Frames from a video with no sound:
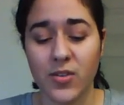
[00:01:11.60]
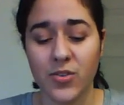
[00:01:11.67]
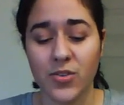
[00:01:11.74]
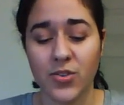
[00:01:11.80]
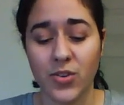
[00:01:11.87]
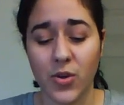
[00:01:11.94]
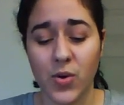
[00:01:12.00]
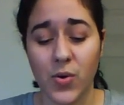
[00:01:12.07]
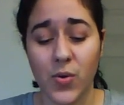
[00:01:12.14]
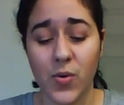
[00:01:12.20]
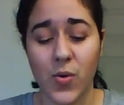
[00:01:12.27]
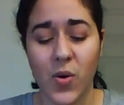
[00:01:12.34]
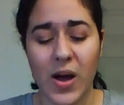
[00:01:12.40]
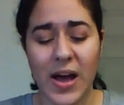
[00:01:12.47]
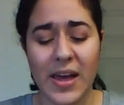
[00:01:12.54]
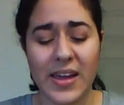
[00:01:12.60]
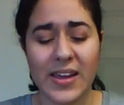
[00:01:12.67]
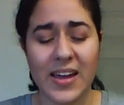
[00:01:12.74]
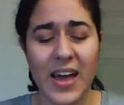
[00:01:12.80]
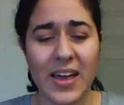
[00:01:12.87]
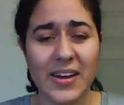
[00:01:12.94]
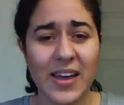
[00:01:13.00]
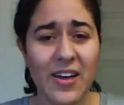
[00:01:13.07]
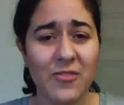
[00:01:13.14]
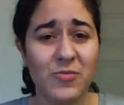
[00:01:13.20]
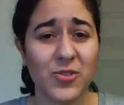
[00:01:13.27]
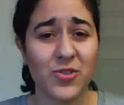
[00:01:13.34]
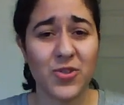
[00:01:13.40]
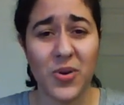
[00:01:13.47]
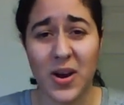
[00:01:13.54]
"So I kind of have
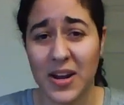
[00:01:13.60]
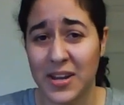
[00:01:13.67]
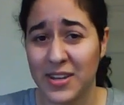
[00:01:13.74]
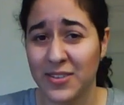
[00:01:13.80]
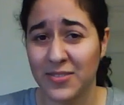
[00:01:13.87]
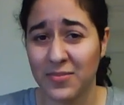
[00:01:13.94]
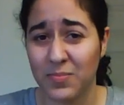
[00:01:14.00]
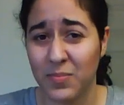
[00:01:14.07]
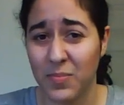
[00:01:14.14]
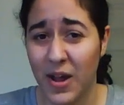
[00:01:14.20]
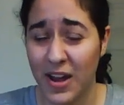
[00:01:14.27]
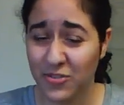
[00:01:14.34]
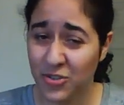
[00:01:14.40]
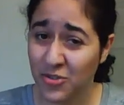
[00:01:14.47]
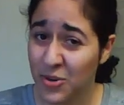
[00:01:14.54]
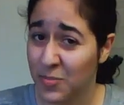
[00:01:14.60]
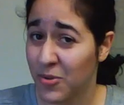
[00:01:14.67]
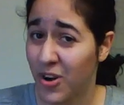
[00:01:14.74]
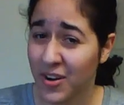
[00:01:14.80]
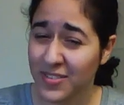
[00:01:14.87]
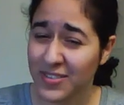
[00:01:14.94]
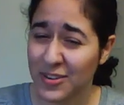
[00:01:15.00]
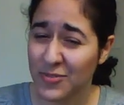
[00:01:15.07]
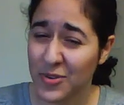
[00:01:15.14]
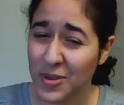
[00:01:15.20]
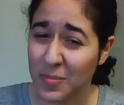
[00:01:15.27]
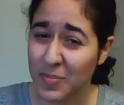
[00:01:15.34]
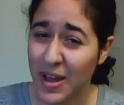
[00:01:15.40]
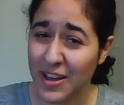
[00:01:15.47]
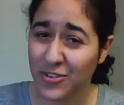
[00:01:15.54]
been trying hydrogen peroxide for
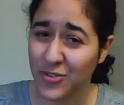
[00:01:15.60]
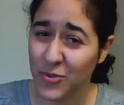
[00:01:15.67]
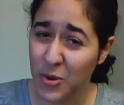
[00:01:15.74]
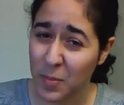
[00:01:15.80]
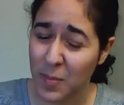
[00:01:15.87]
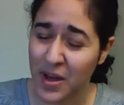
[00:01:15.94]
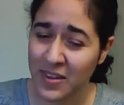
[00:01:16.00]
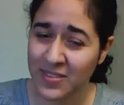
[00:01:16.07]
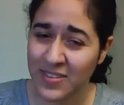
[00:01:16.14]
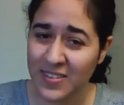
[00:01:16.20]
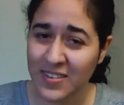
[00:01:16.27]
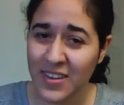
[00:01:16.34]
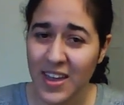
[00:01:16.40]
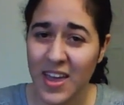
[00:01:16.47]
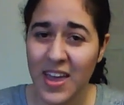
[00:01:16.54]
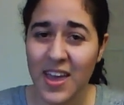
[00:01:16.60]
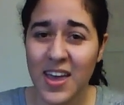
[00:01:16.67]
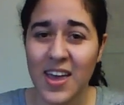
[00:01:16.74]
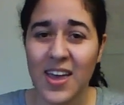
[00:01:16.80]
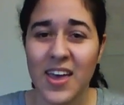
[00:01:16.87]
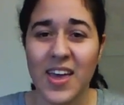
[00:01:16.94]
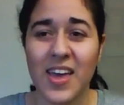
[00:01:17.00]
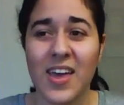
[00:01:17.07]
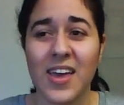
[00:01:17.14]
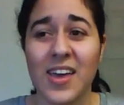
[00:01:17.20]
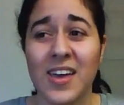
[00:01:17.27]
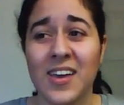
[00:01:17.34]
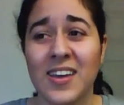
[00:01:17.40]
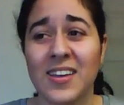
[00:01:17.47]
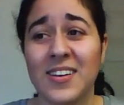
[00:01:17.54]
the past 4 months."
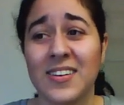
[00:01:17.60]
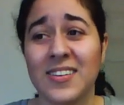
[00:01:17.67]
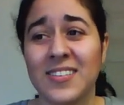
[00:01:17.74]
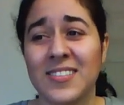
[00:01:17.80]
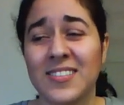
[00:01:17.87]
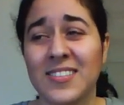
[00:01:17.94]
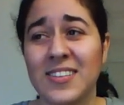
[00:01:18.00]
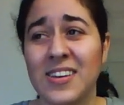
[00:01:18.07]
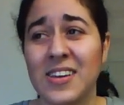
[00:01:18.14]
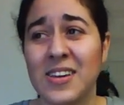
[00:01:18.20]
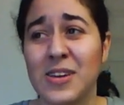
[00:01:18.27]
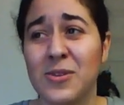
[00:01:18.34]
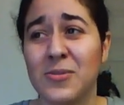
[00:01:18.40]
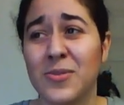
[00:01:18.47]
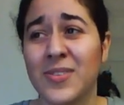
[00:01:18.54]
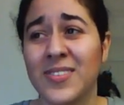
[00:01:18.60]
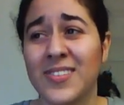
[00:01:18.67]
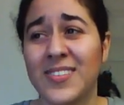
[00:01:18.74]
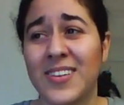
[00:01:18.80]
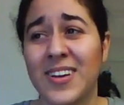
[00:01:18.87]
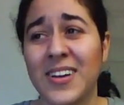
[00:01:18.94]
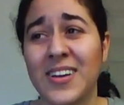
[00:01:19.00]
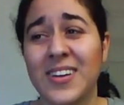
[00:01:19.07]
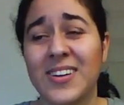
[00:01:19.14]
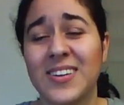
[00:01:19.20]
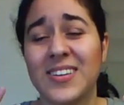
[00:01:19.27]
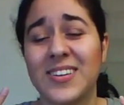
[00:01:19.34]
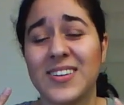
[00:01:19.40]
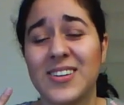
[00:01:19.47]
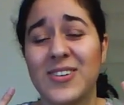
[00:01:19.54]
And she was like,
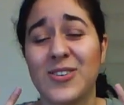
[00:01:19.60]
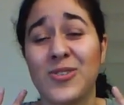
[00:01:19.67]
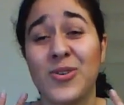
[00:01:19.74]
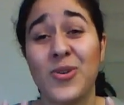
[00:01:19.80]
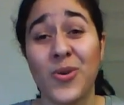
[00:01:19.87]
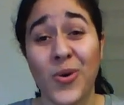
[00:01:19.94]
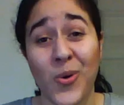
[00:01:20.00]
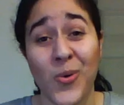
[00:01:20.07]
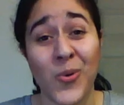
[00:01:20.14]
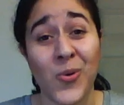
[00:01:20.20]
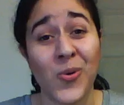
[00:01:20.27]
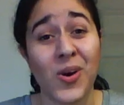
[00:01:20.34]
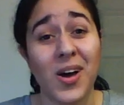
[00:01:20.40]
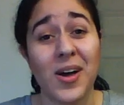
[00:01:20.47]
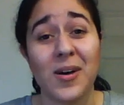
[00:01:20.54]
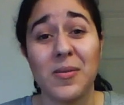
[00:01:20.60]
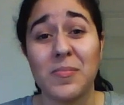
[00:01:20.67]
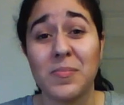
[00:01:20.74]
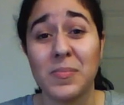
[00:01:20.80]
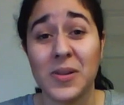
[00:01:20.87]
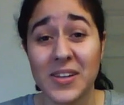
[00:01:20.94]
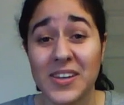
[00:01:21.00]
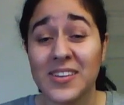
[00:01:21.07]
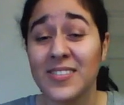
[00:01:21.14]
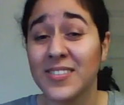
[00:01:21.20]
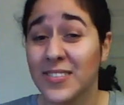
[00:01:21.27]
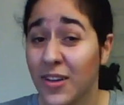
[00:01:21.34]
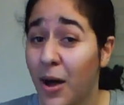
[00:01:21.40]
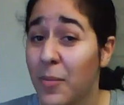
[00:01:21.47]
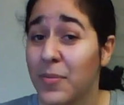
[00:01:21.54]
"No, please
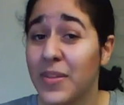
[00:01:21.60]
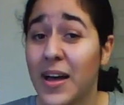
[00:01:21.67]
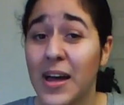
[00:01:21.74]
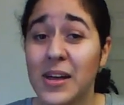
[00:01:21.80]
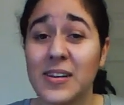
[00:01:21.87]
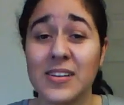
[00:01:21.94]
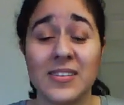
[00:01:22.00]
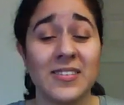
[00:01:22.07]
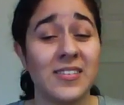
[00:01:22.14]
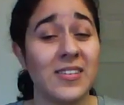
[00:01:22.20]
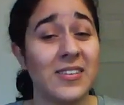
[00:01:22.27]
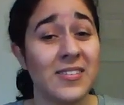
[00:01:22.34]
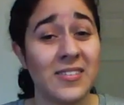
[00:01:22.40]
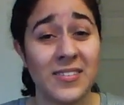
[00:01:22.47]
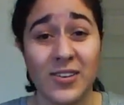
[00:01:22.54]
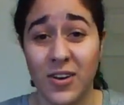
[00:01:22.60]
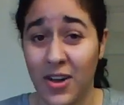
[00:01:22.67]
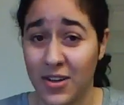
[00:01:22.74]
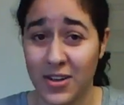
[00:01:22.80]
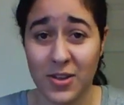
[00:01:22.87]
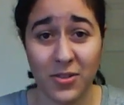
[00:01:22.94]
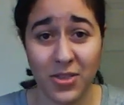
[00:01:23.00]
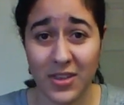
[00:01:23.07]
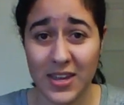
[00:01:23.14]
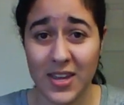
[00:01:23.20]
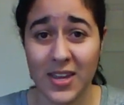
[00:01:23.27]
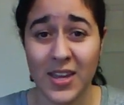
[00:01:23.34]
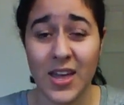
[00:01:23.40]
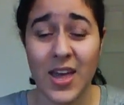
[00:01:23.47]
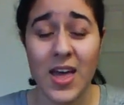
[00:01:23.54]
stop that, it is not
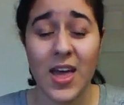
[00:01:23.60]
healthy.